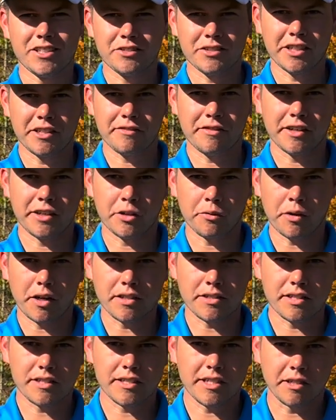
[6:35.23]
really fun to
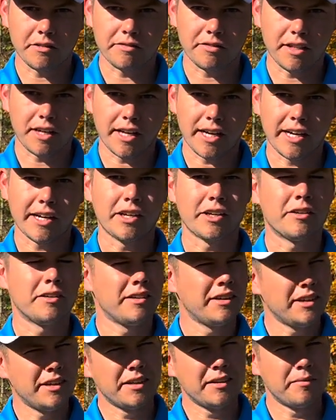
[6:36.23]
watch this thing fly, or
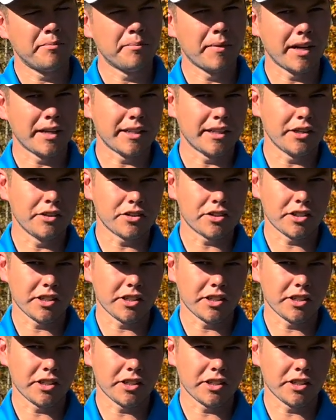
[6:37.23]
mainly using